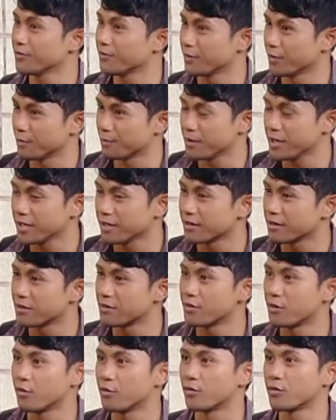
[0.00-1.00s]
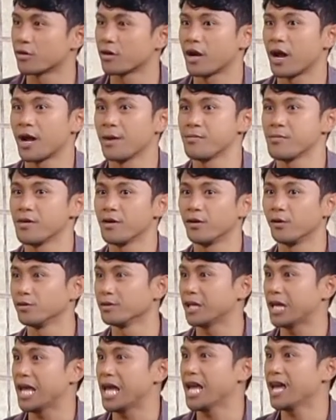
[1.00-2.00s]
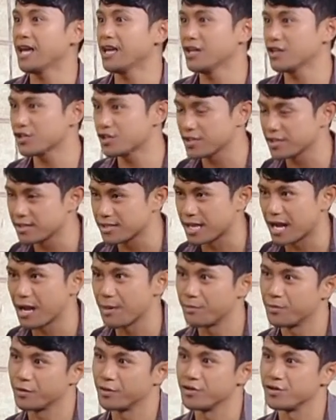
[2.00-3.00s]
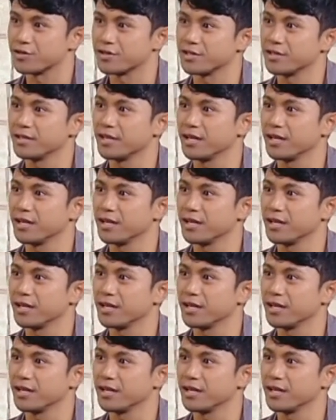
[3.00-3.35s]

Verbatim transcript: Filipino or I'm the only Asian type person